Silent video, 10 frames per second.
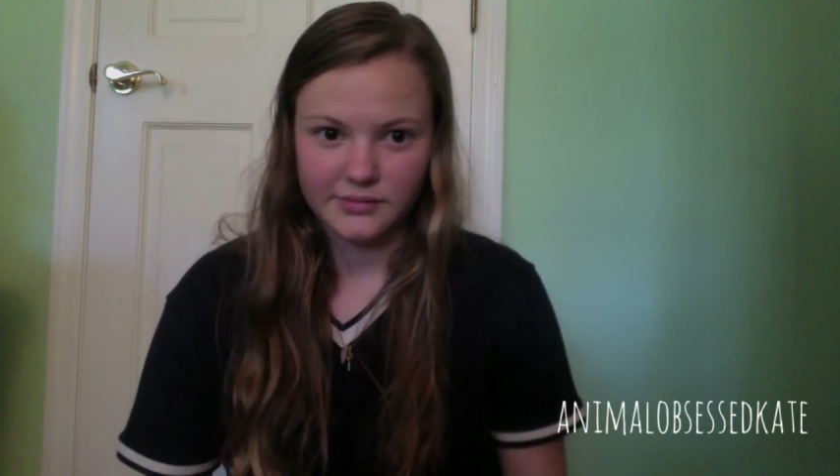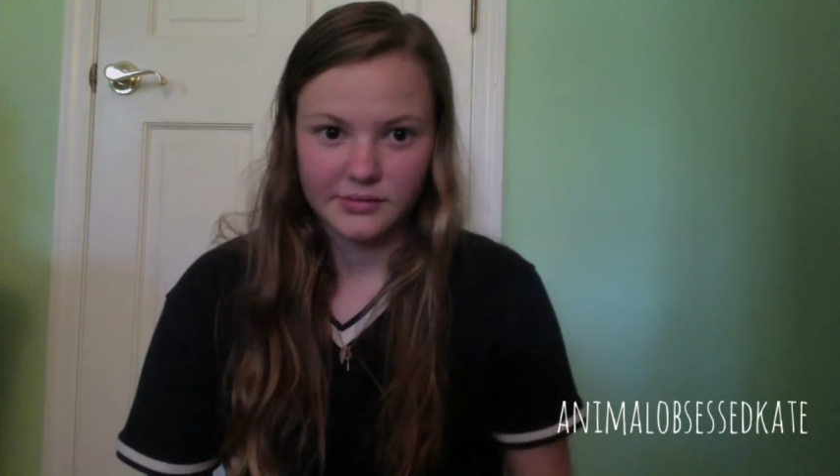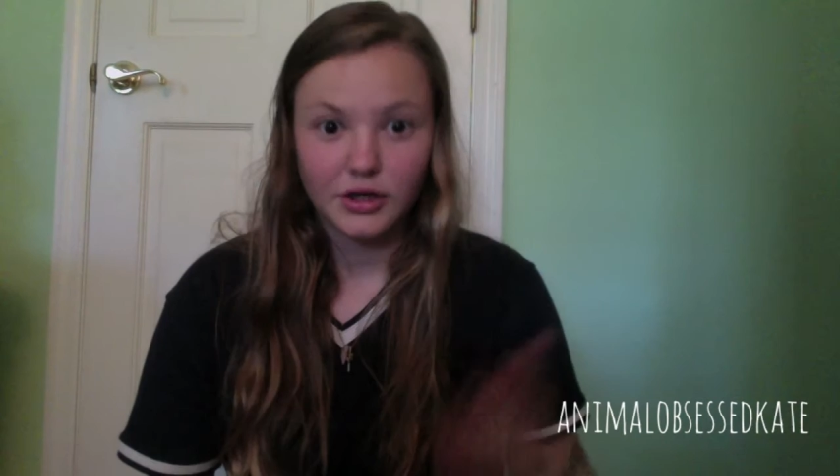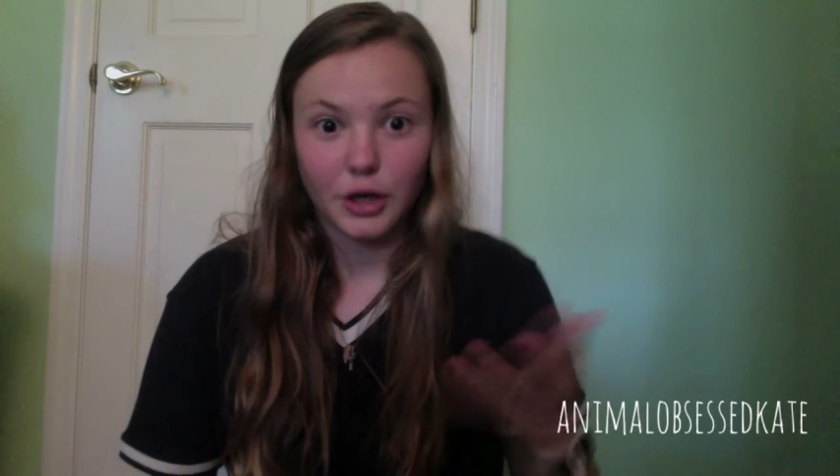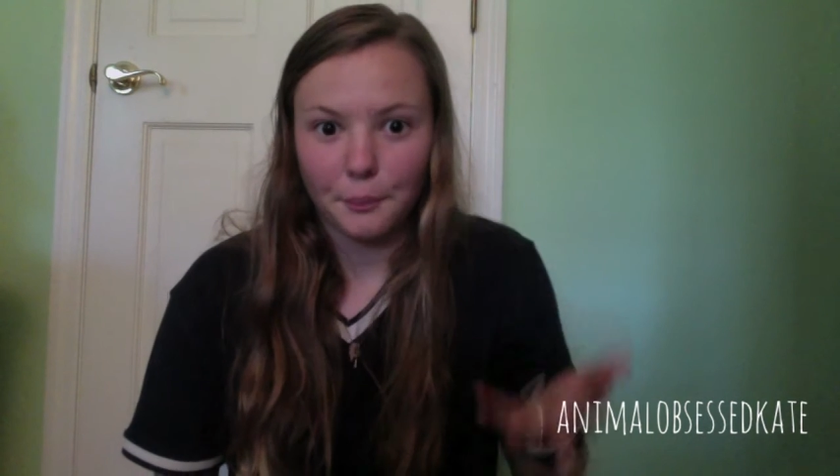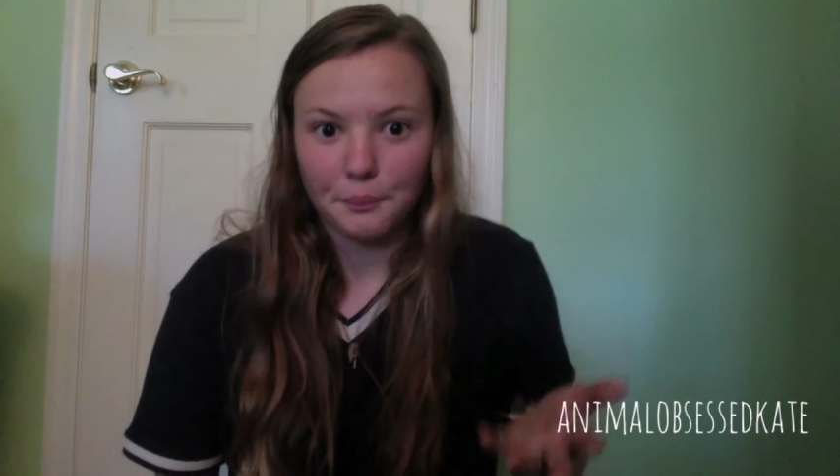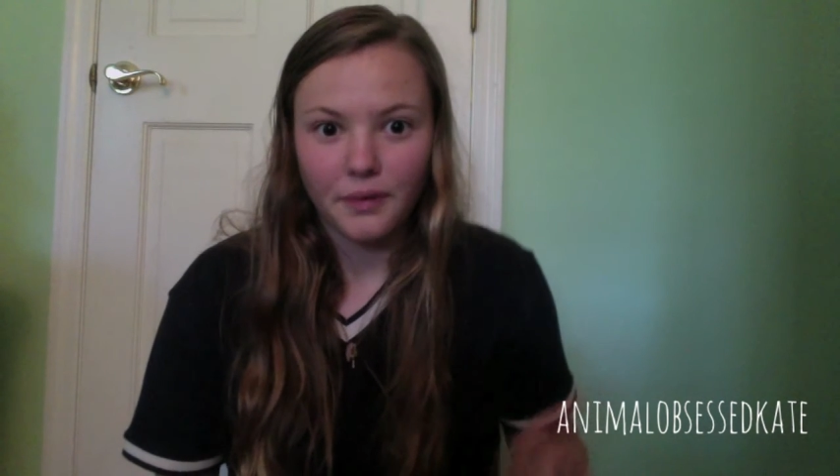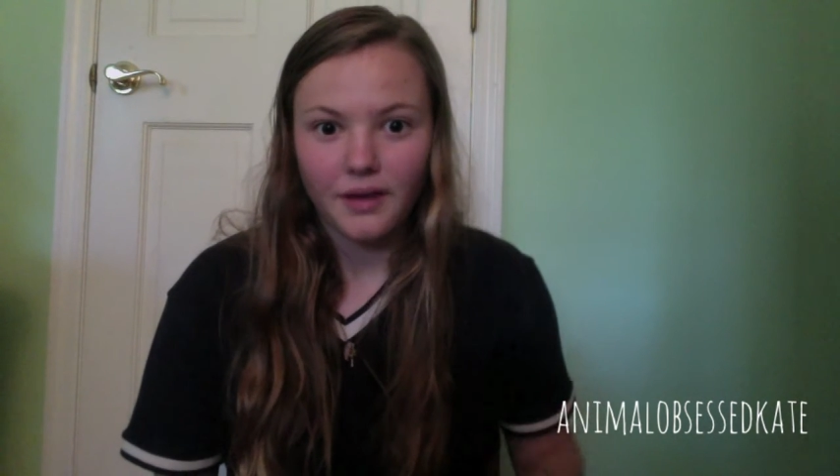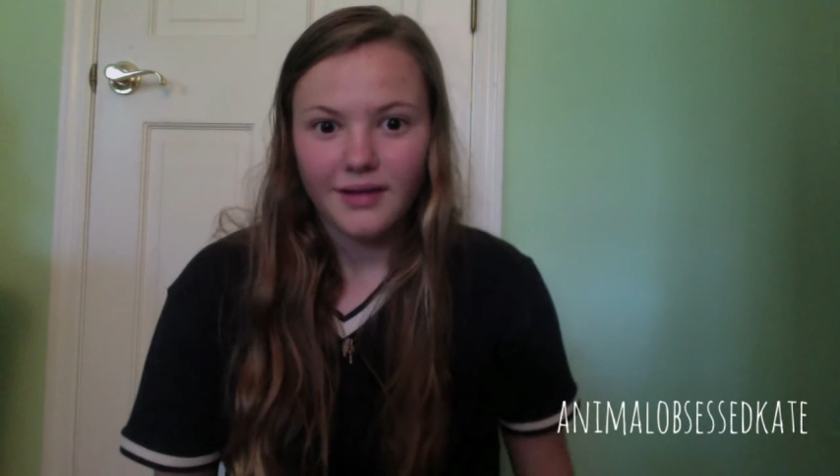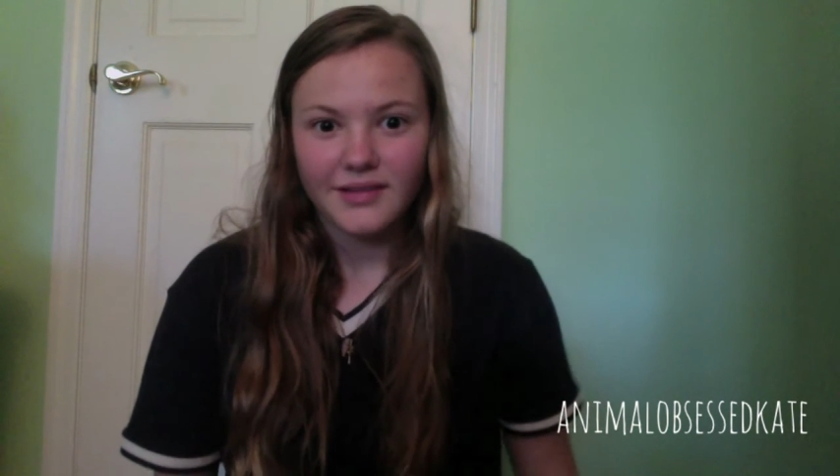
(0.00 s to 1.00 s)
you know,
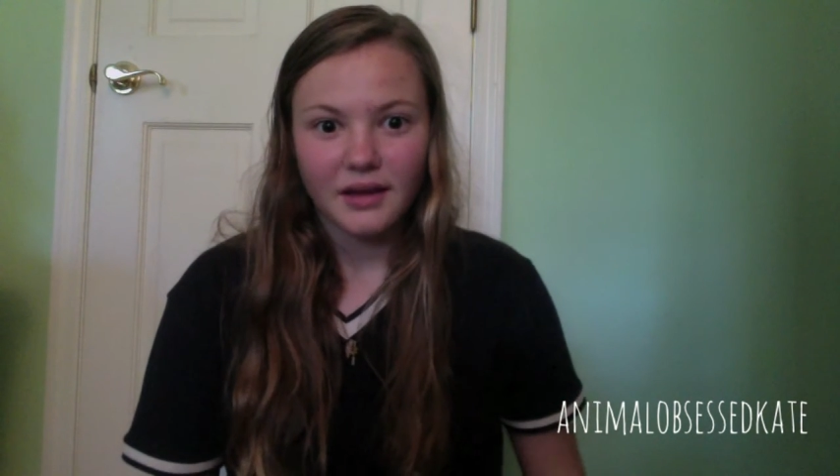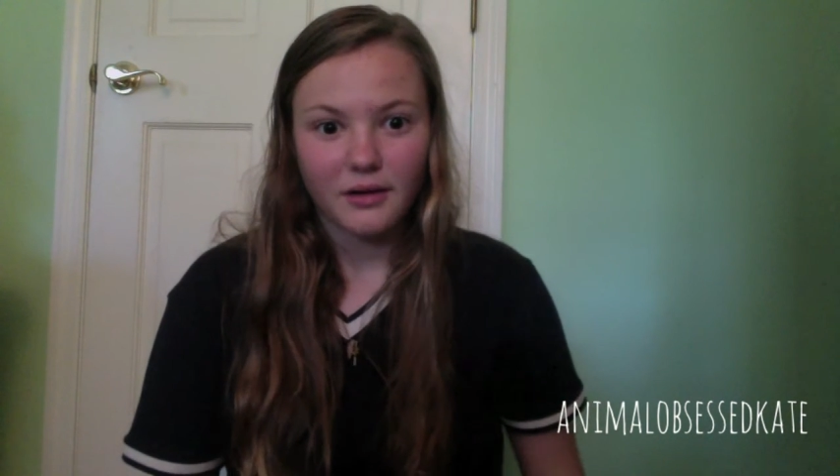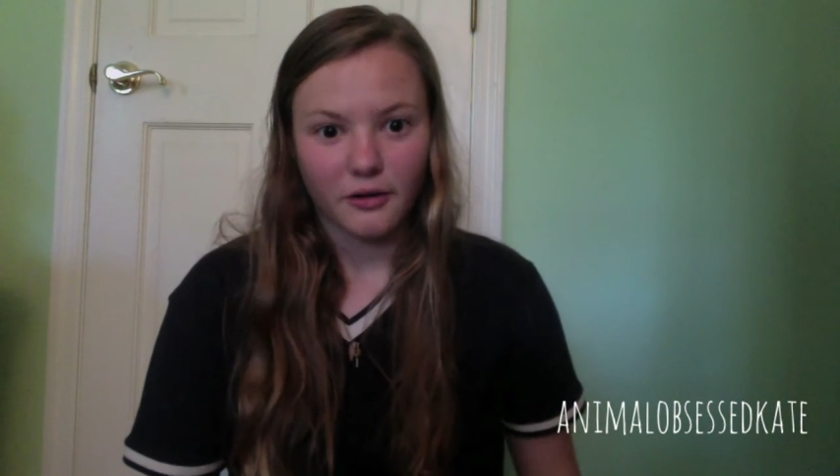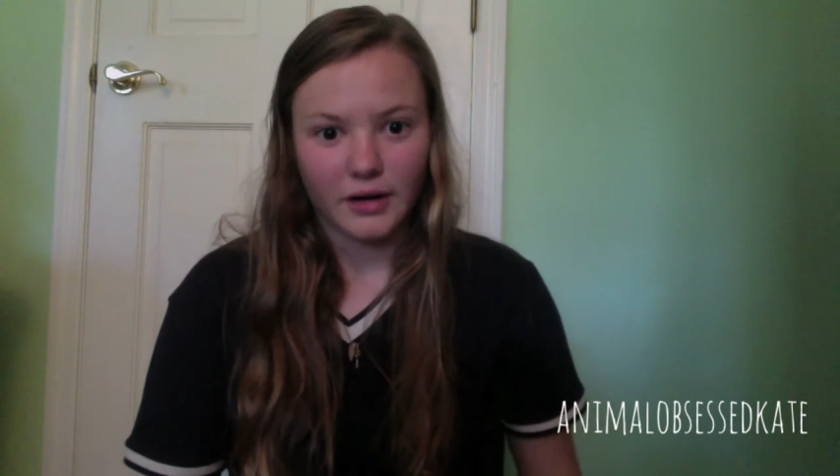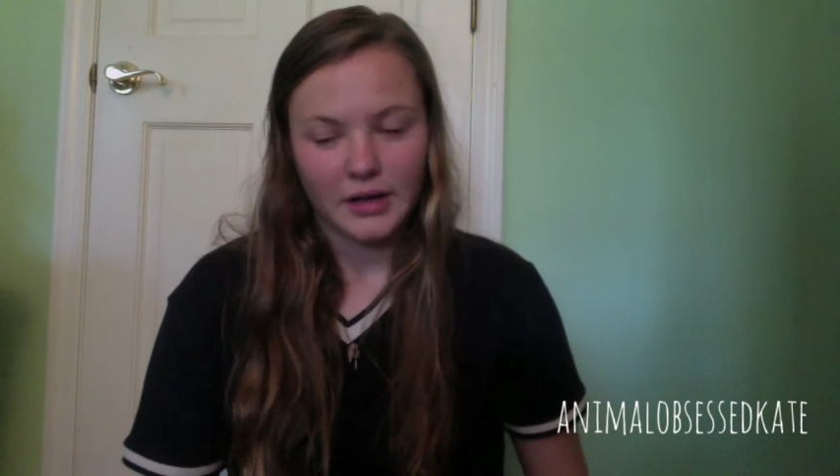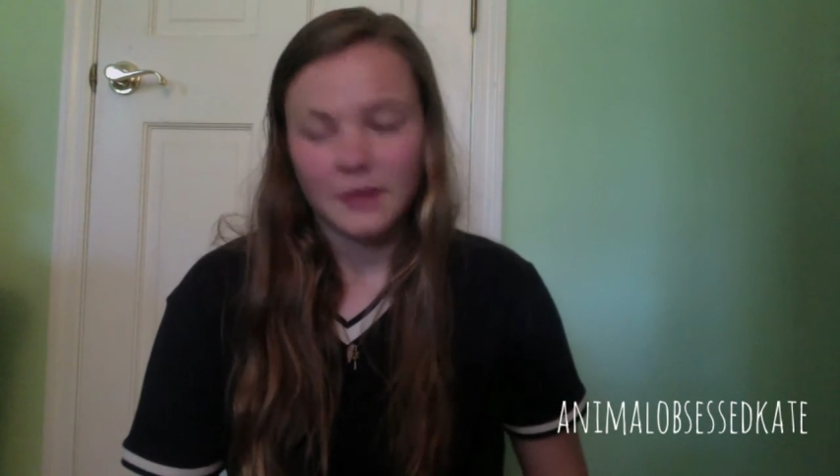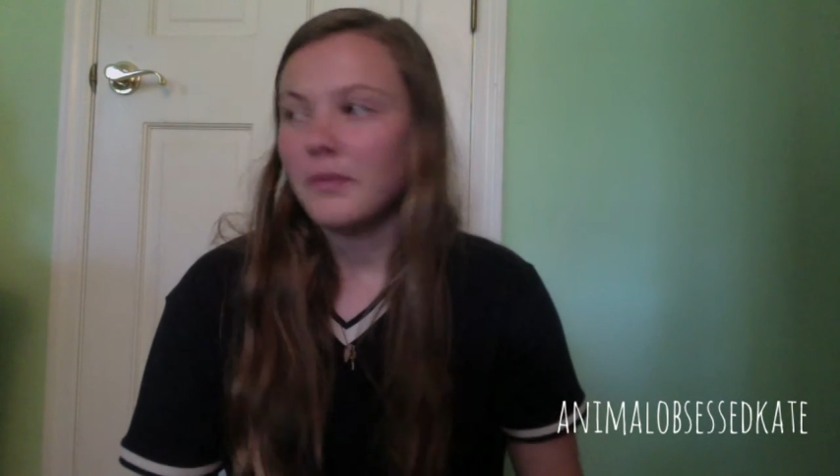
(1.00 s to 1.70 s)
10 already.